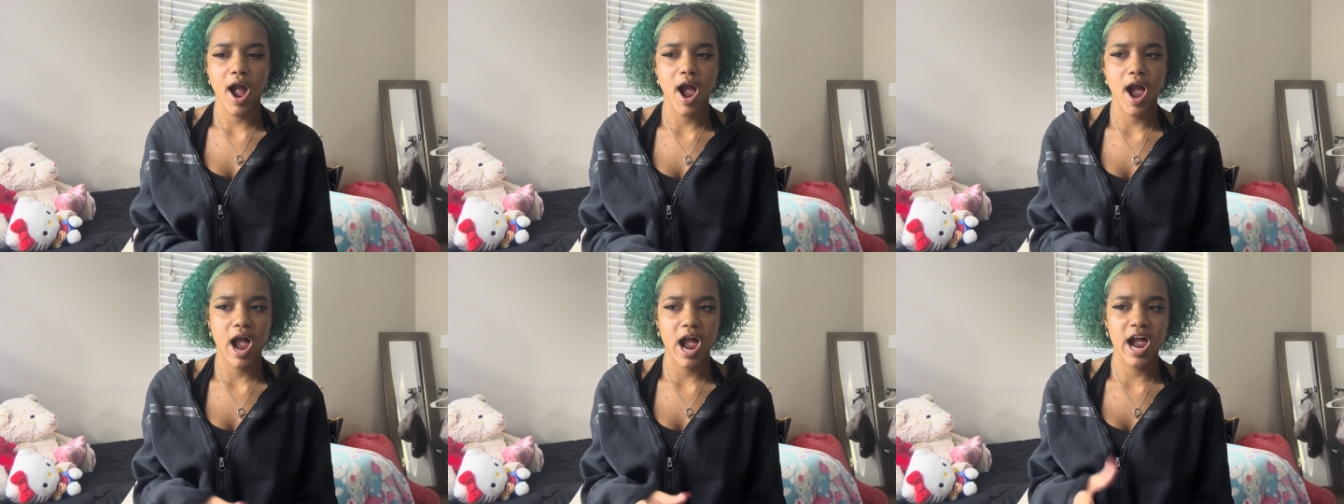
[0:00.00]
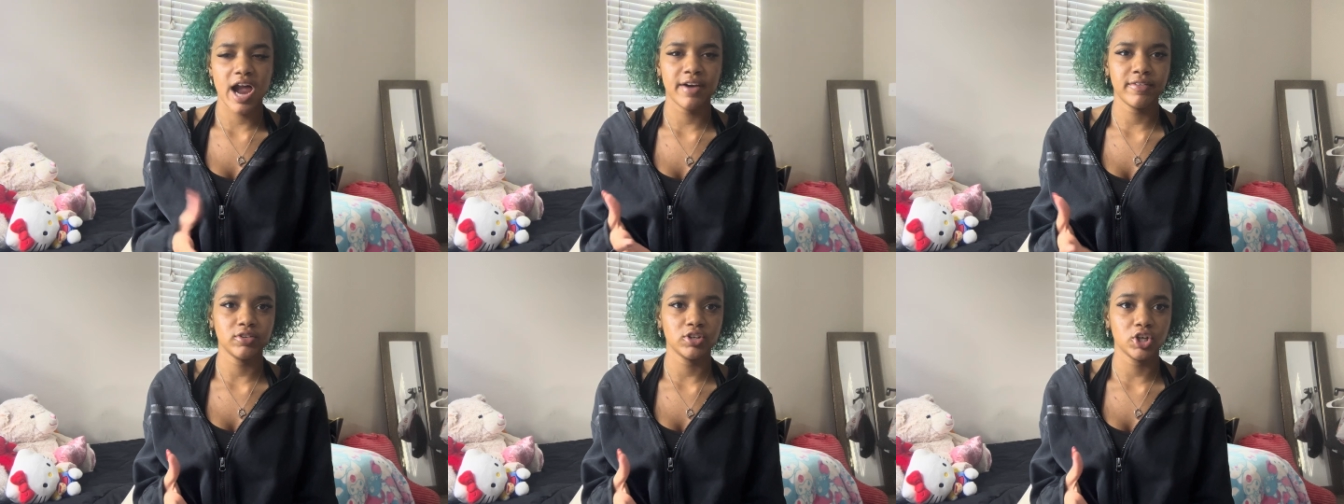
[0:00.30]

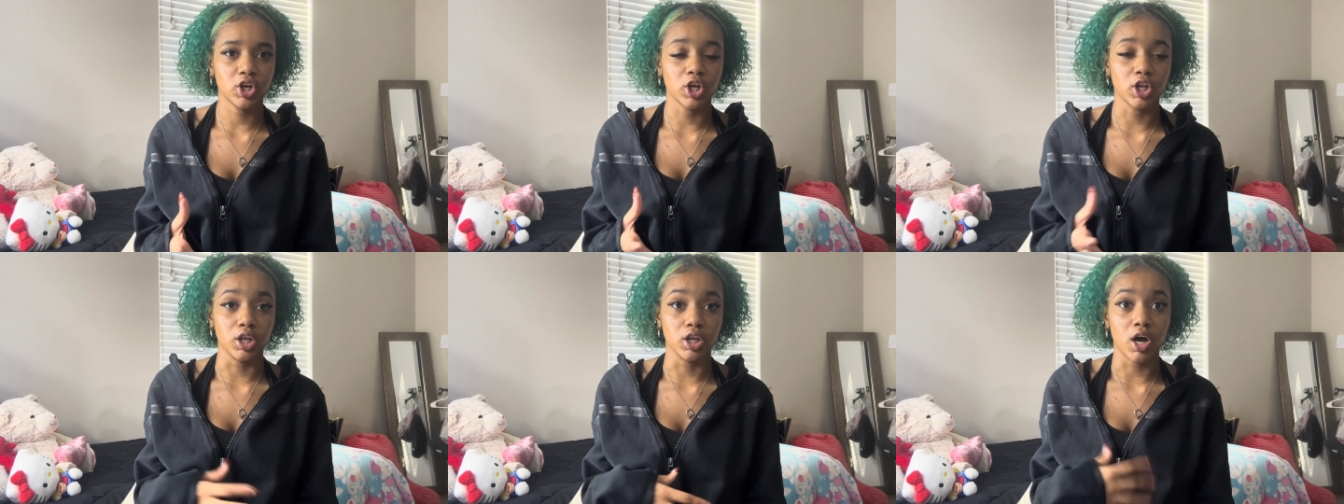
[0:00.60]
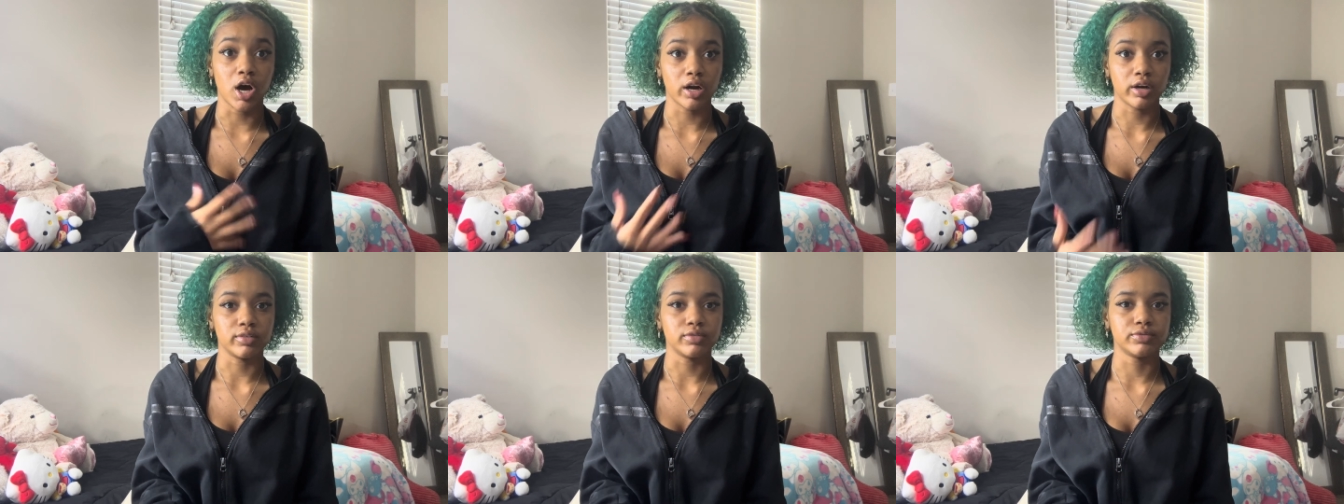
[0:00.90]
after a
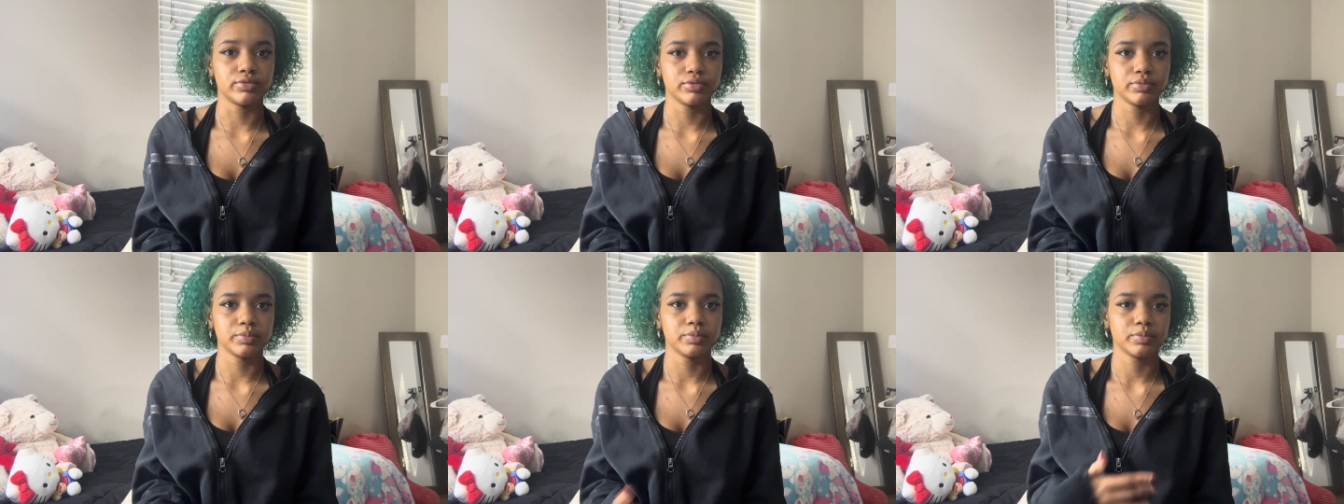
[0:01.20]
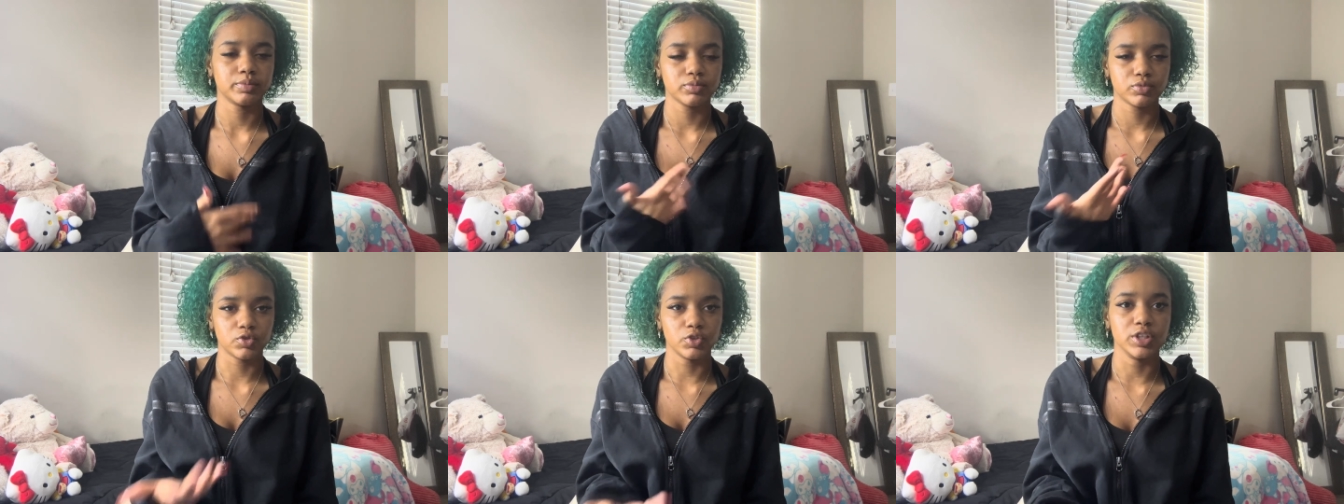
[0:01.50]
lot of
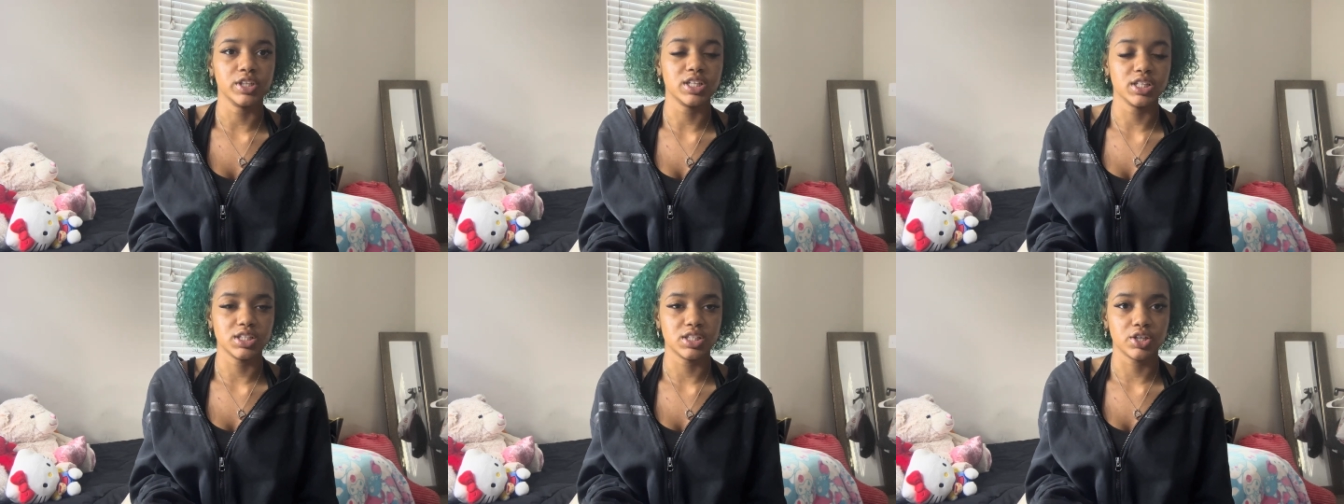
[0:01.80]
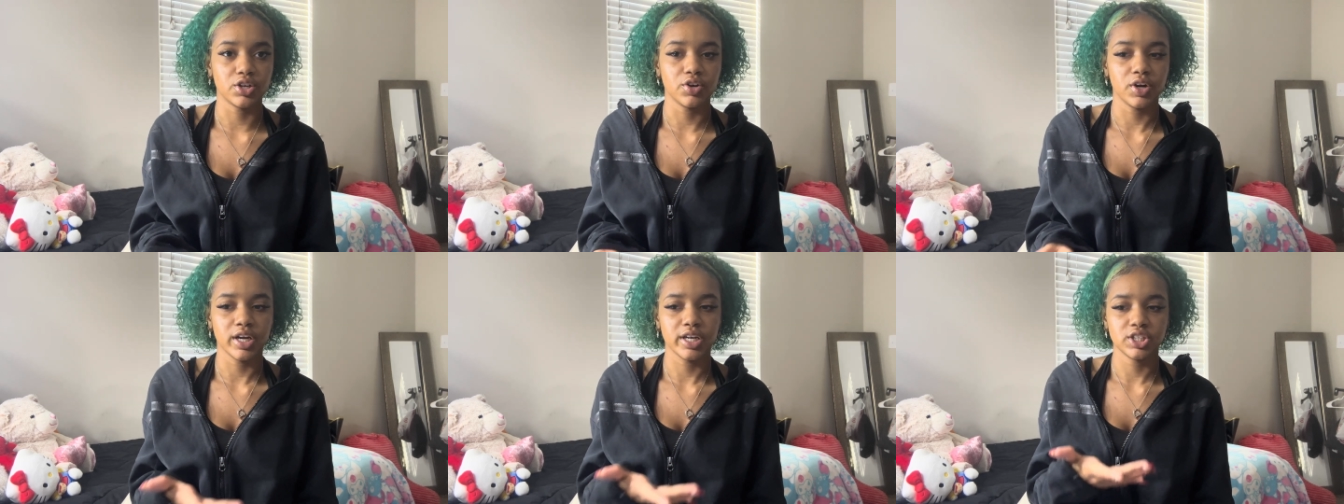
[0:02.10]

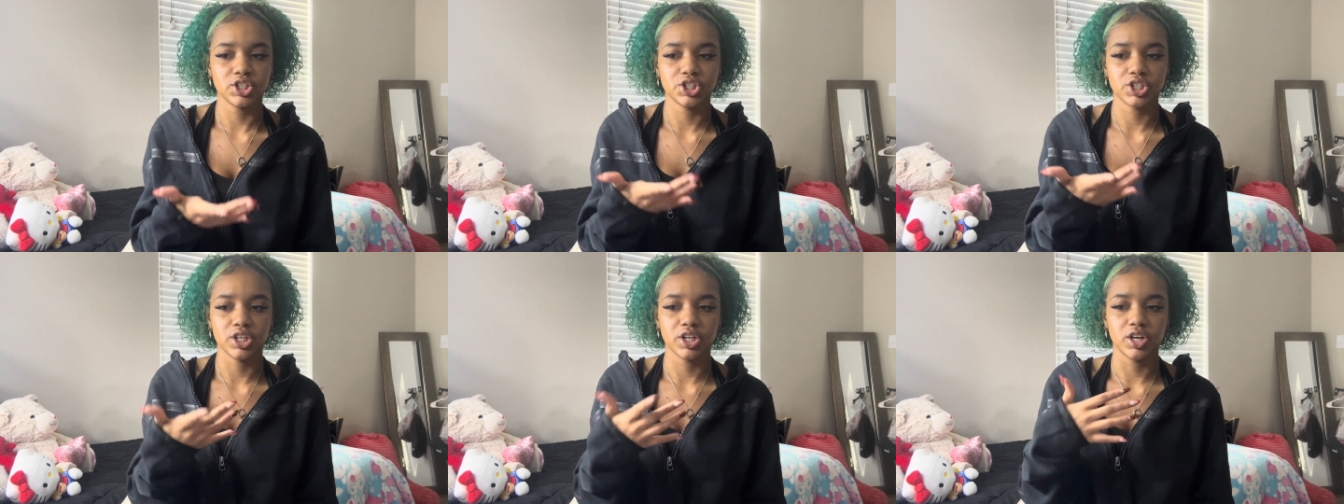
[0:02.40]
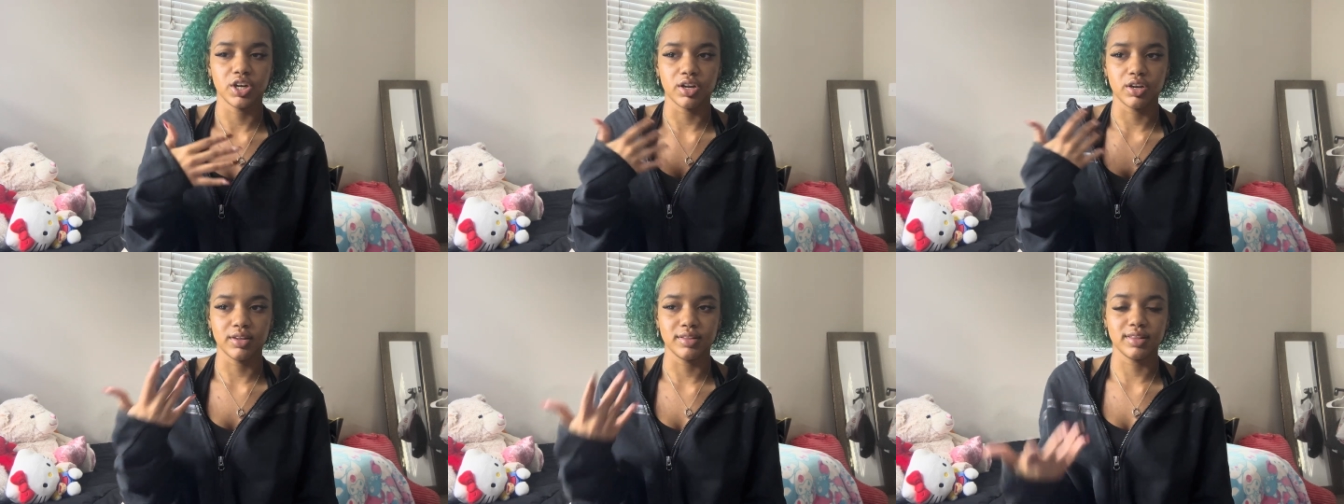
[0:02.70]
reconsideration
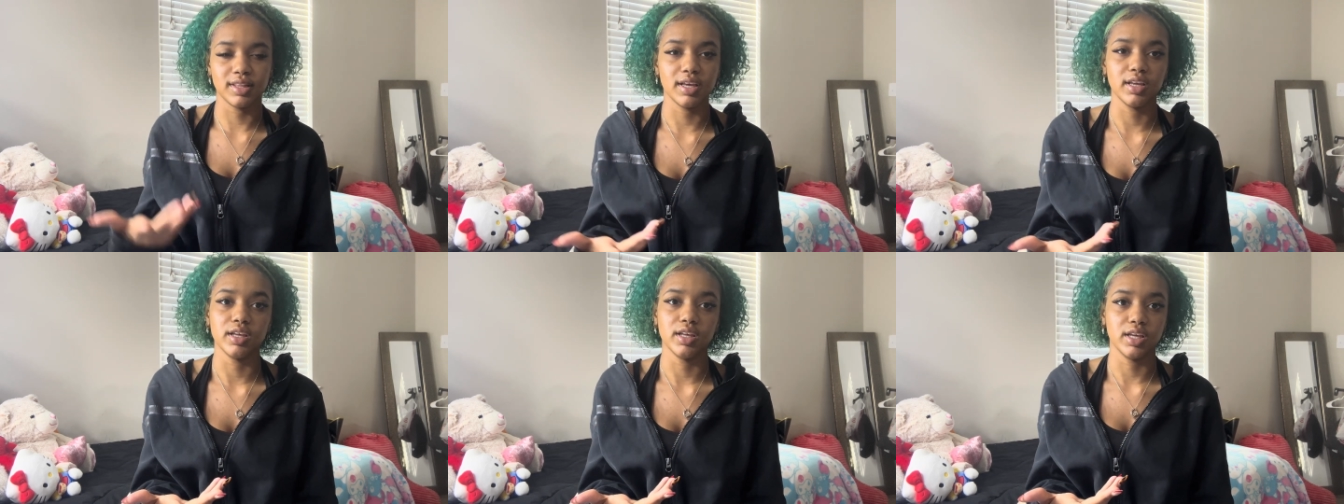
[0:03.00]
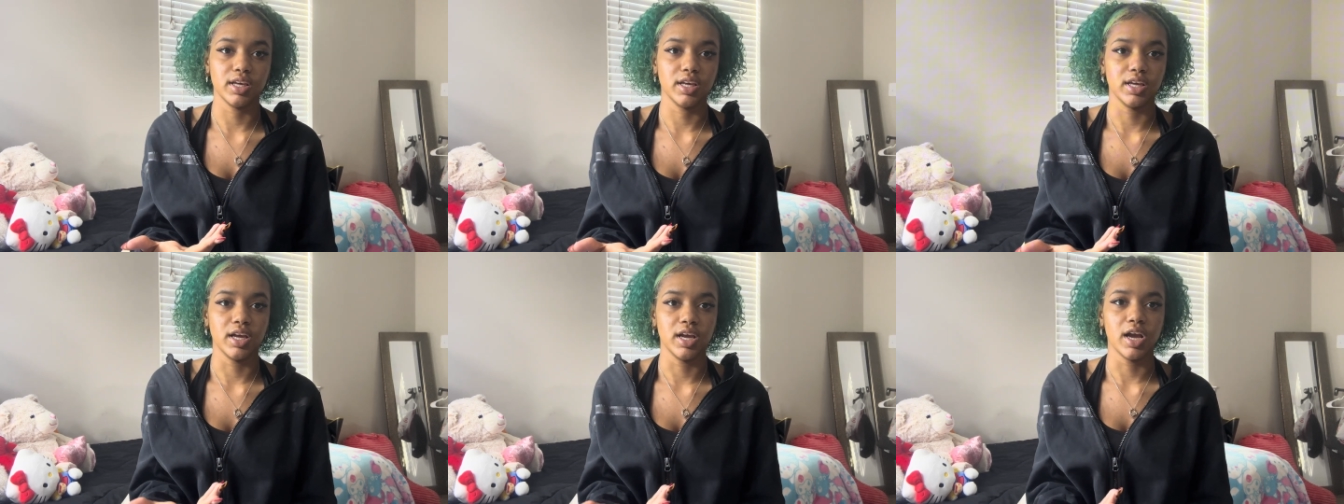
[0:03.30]
and
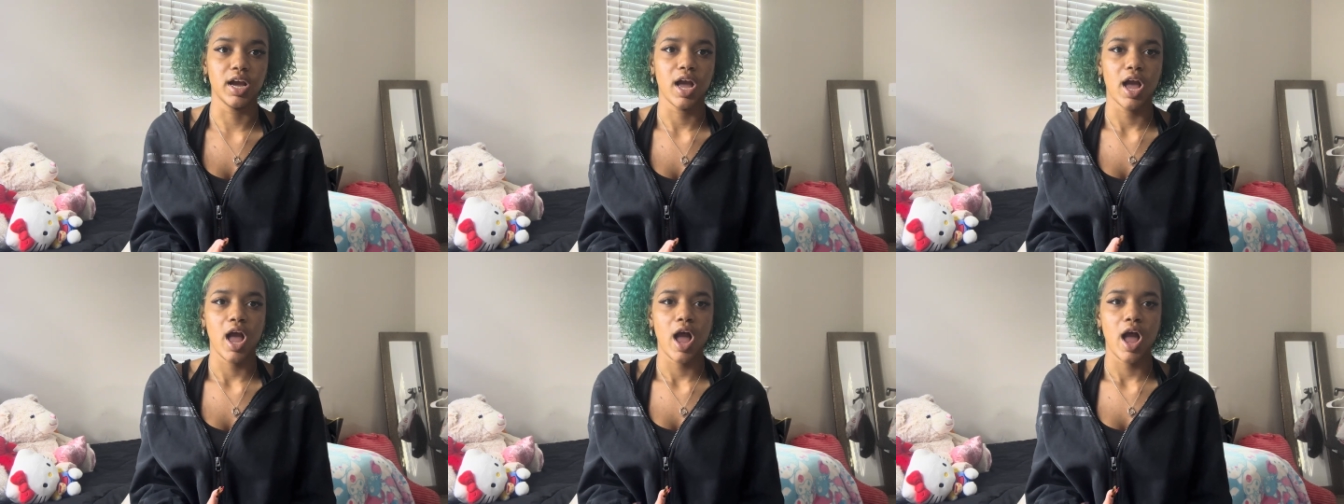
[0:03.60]
thinking,